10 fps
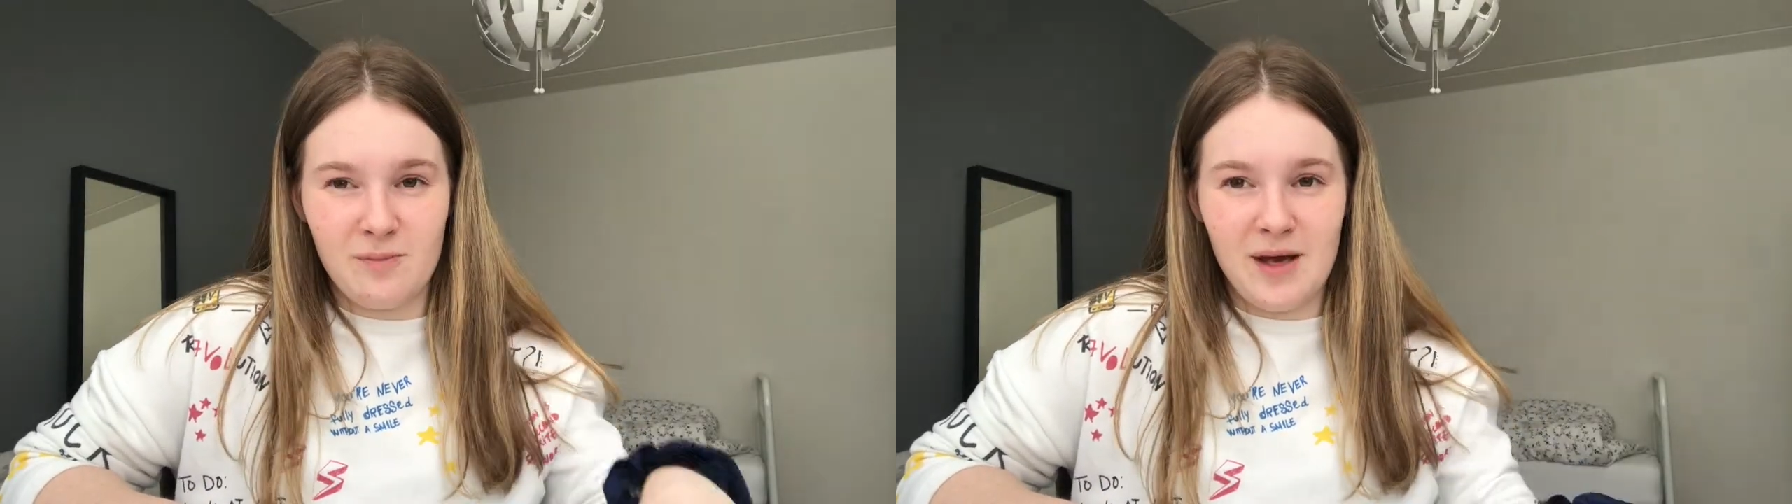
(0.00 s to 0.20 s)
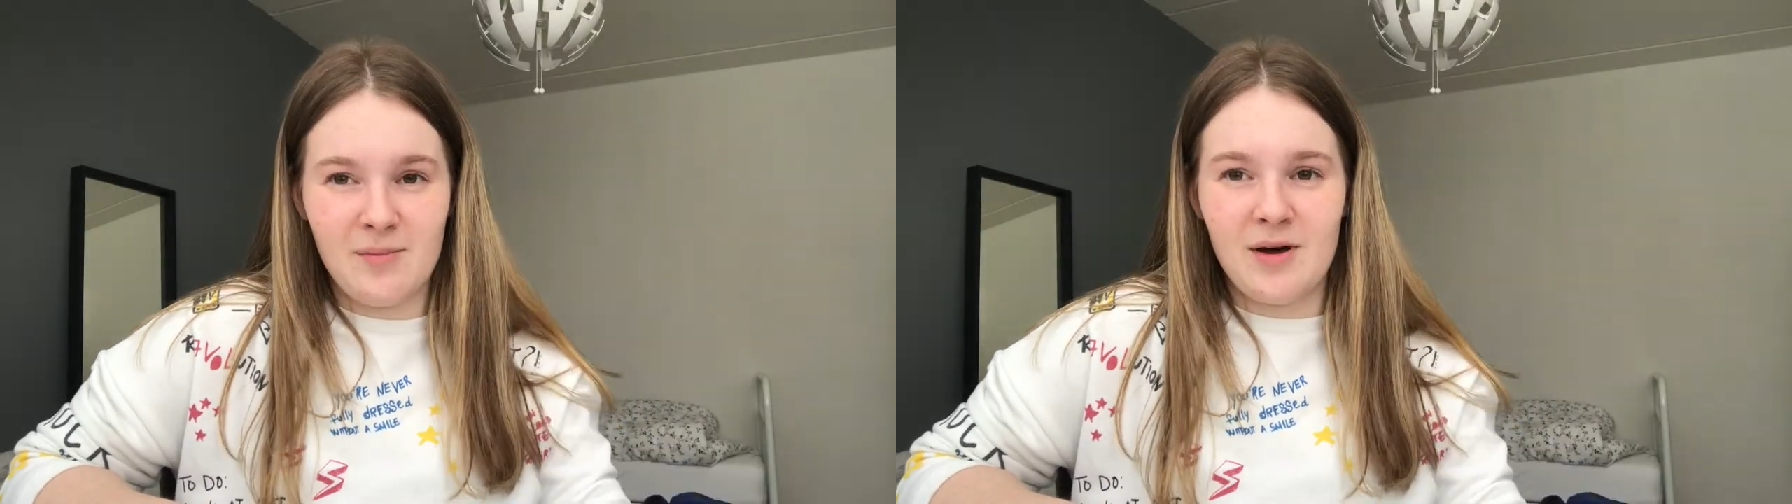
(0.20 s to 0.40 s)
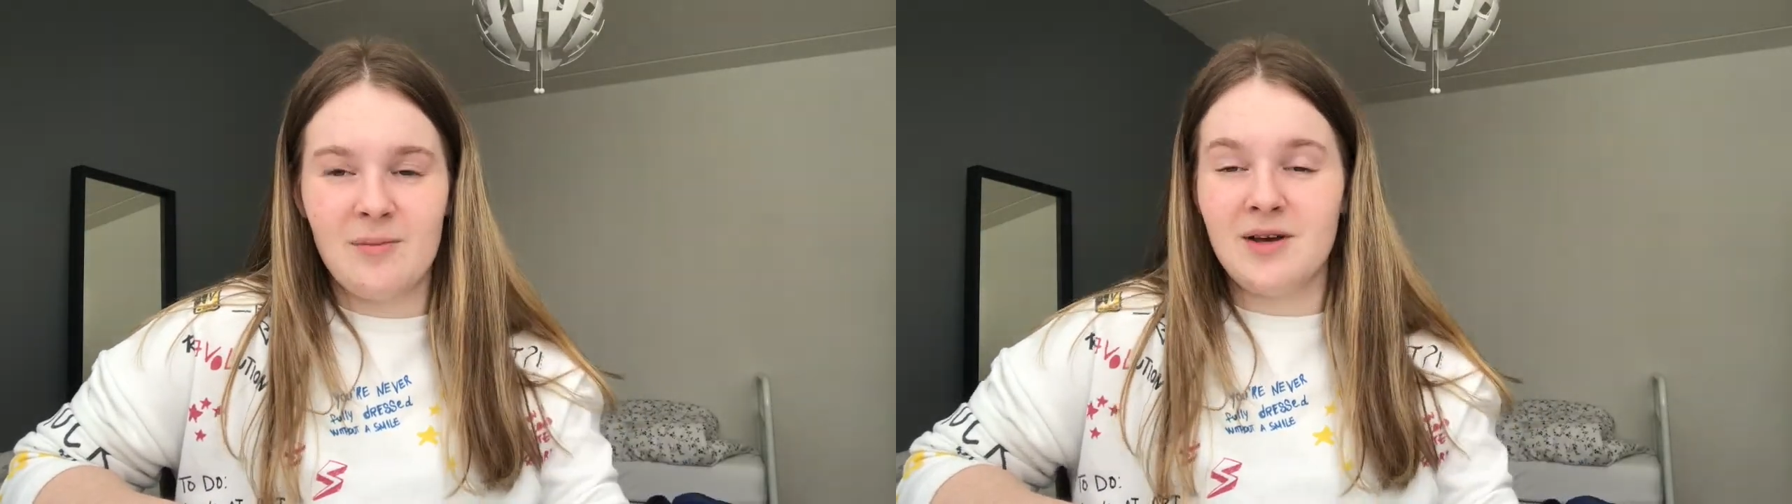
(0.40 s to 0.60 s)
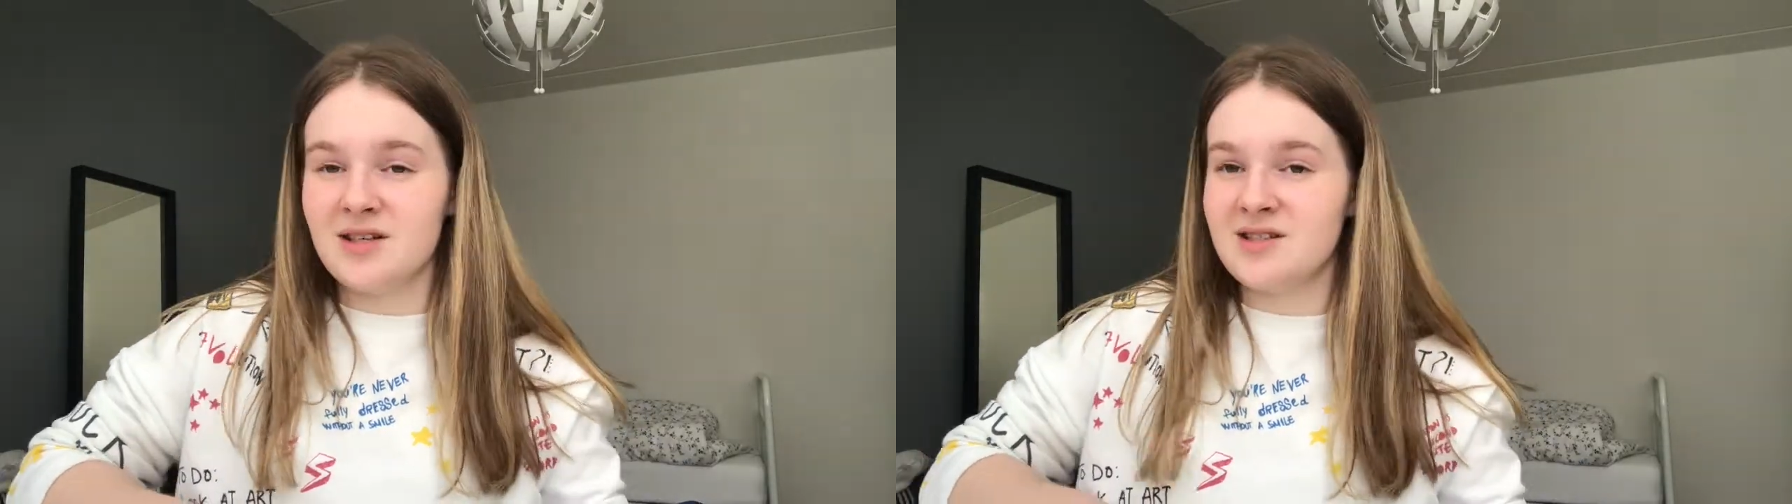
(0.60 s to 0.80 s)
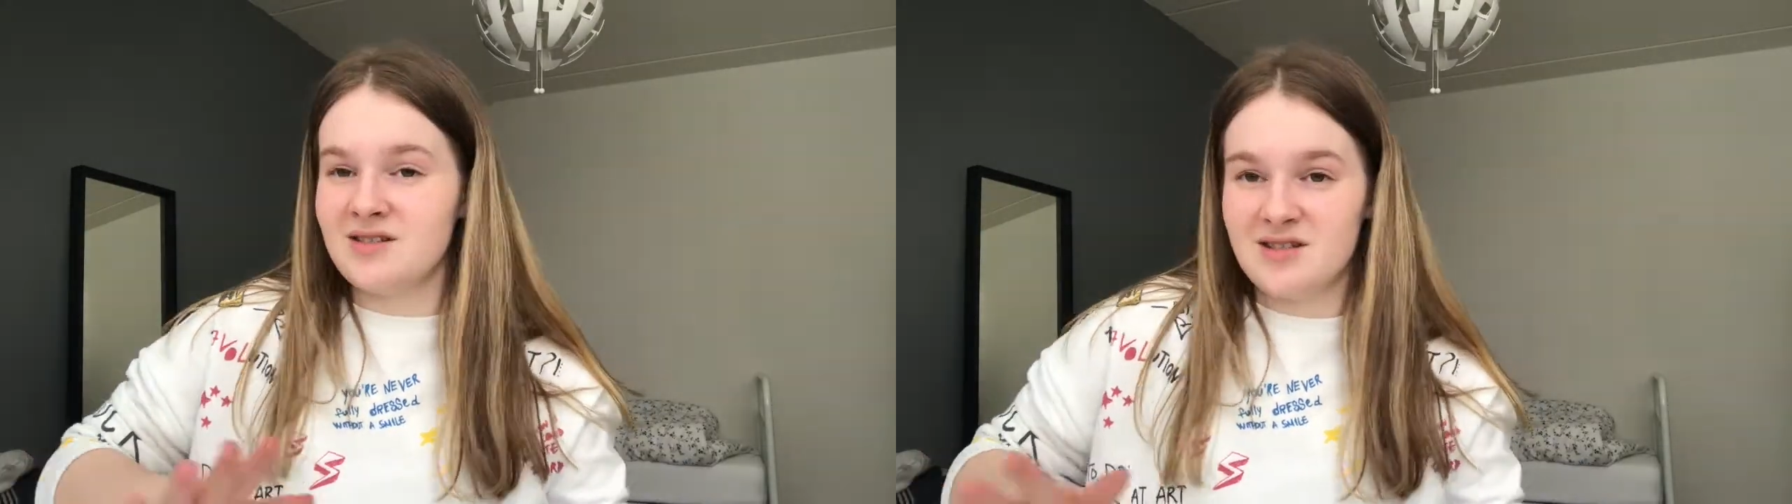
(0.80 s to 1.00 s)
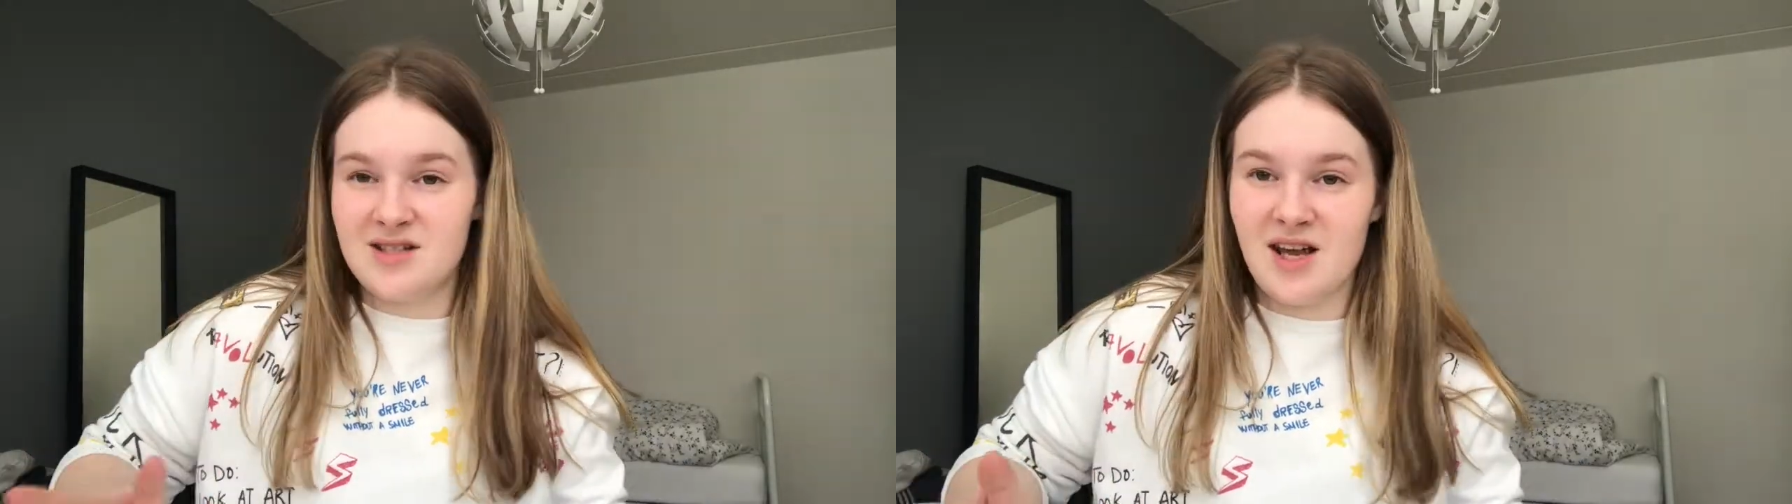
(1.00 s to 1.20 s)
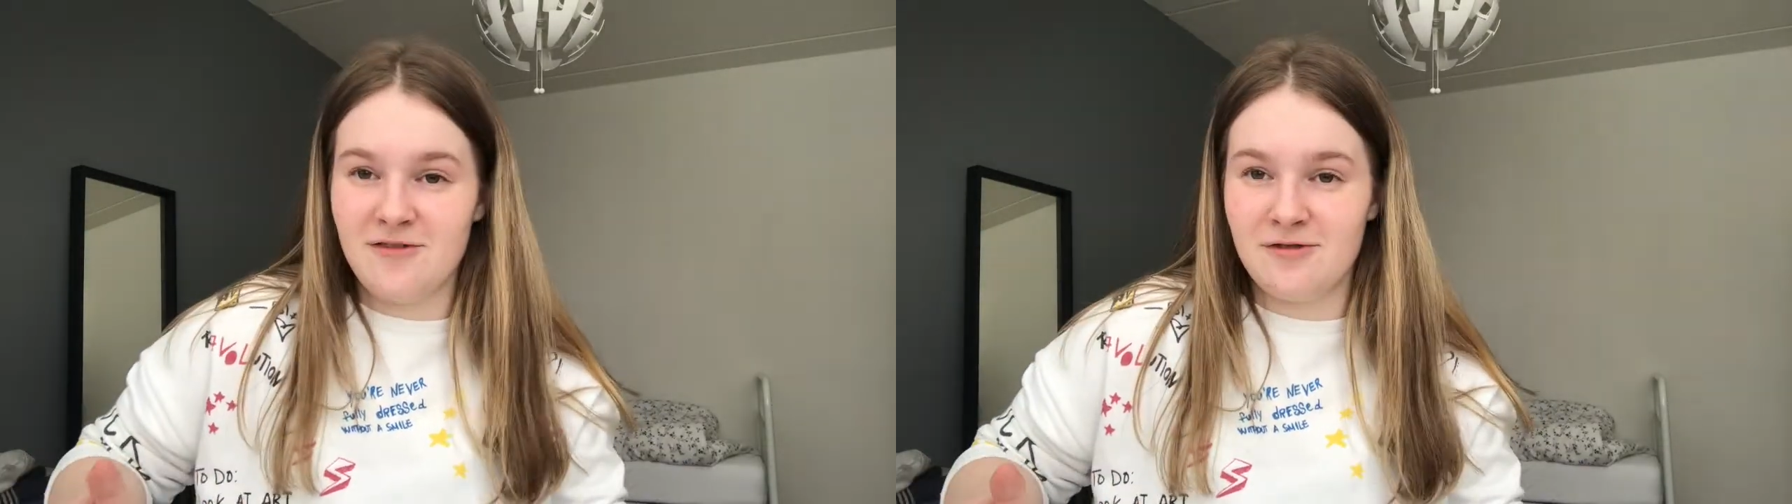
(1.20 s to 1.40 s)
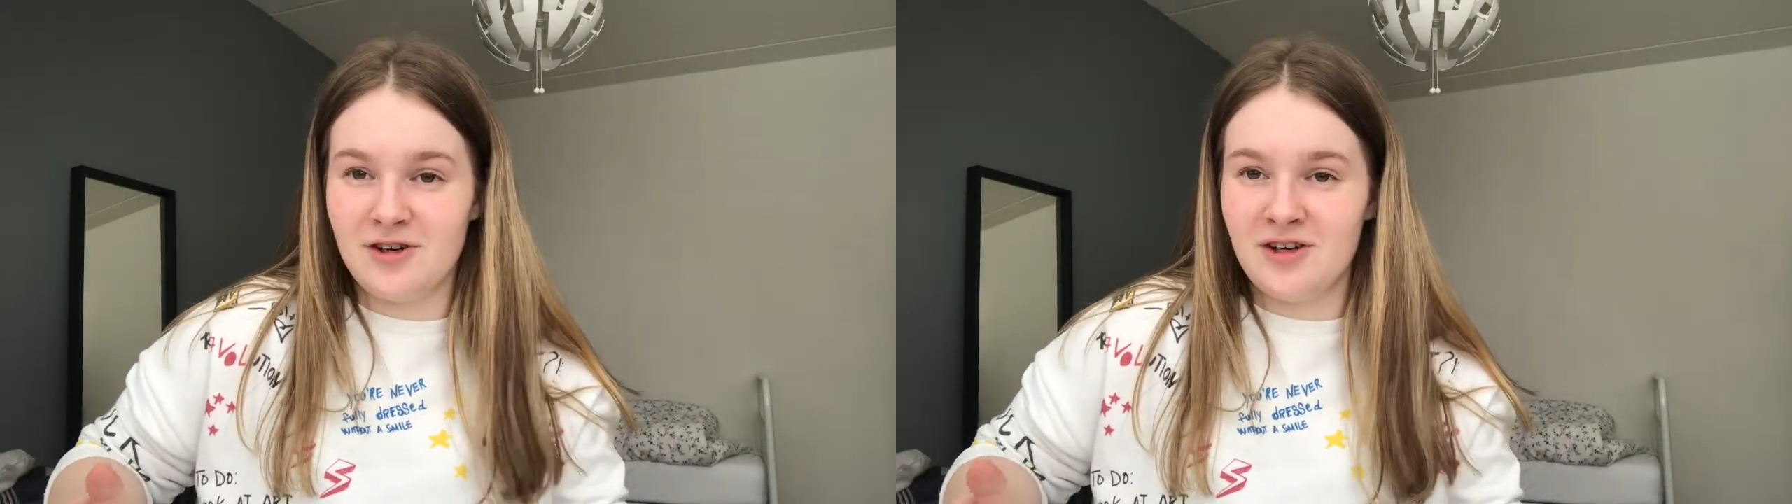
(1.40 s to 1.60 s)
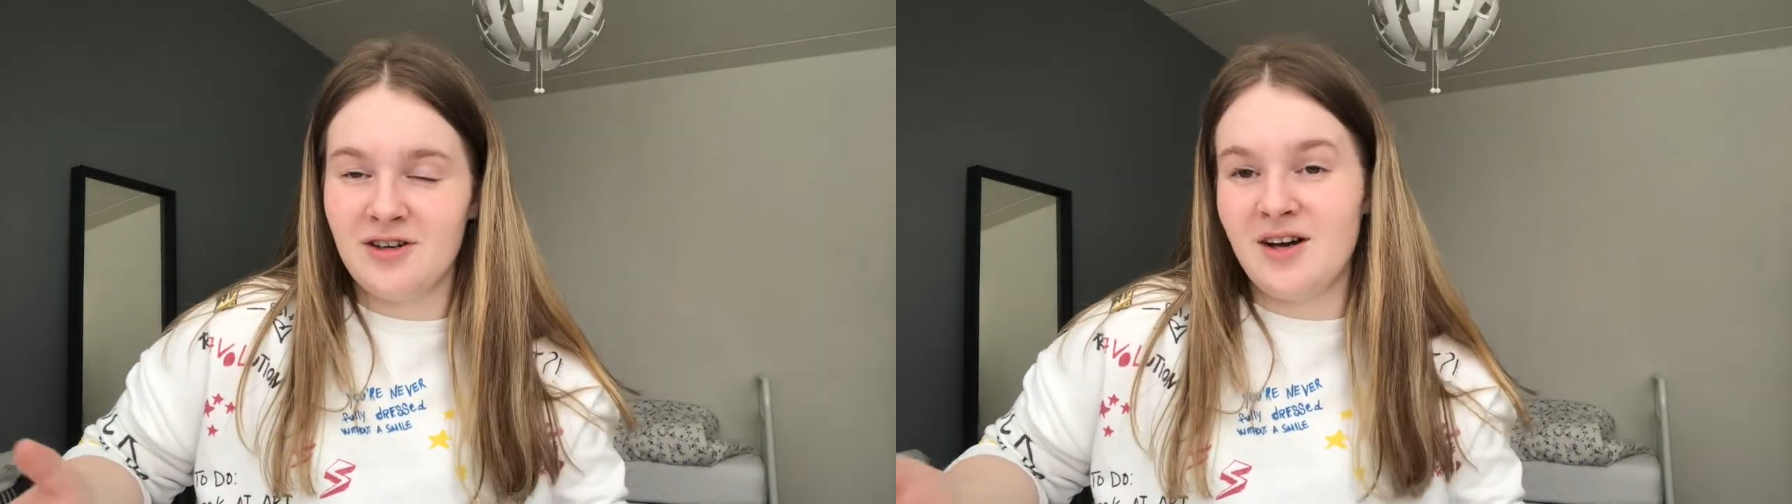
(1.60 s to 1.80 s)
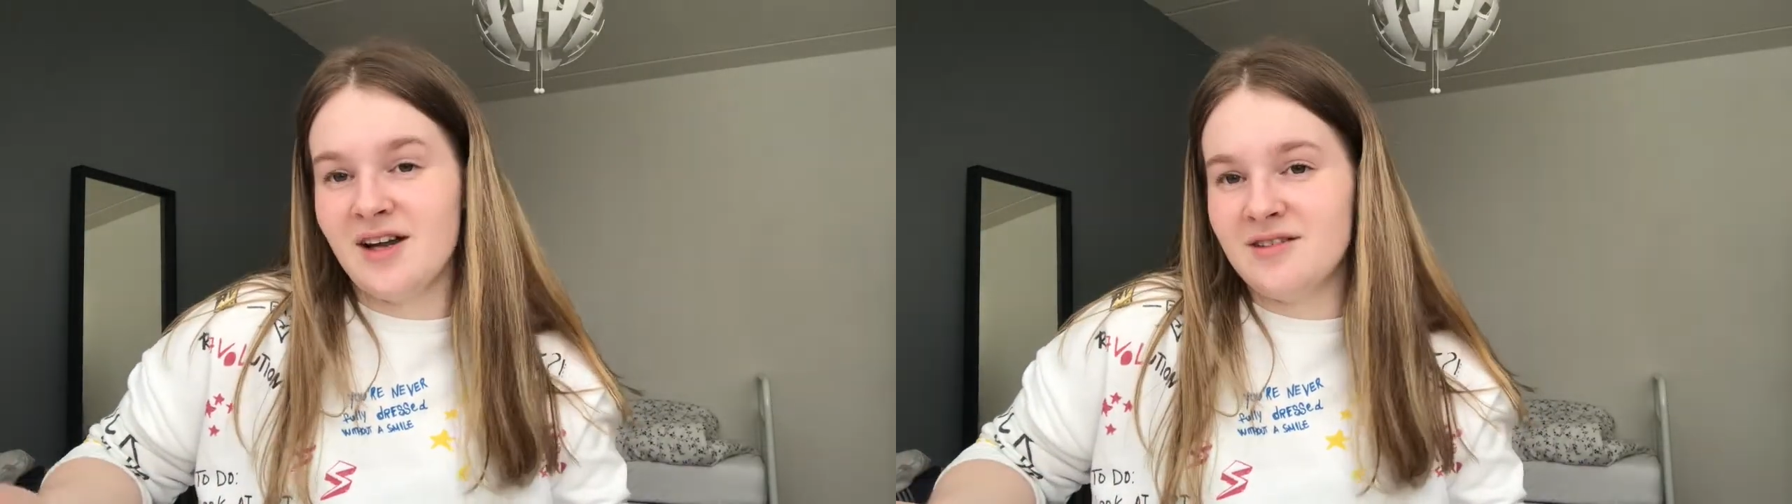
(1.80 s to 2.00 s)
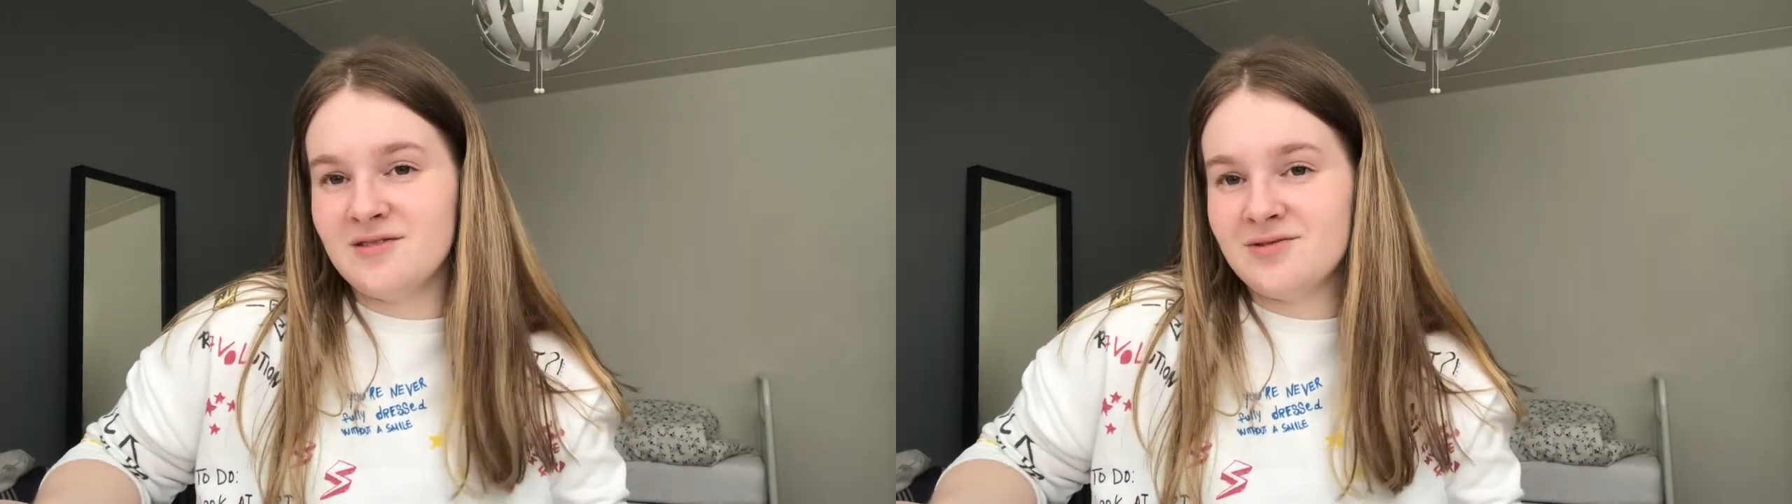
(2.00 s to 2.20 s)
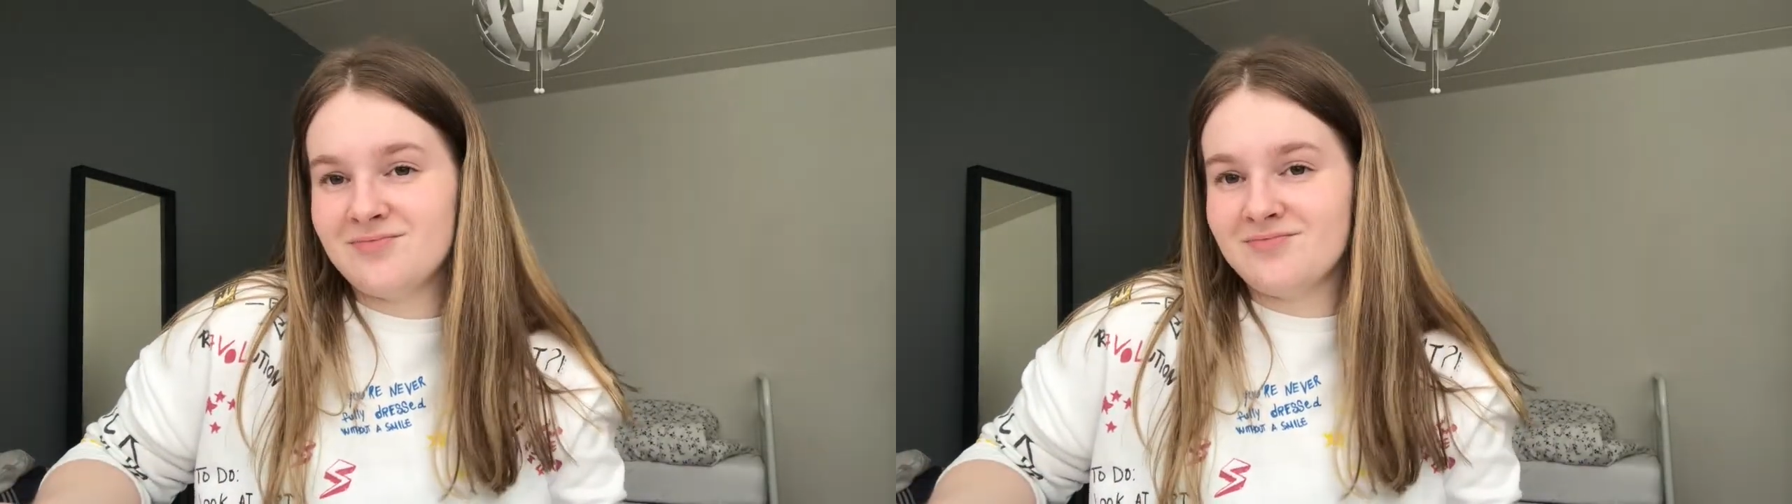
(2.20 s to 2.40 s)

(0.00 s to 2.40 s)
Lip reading: PayPal because it's safer, and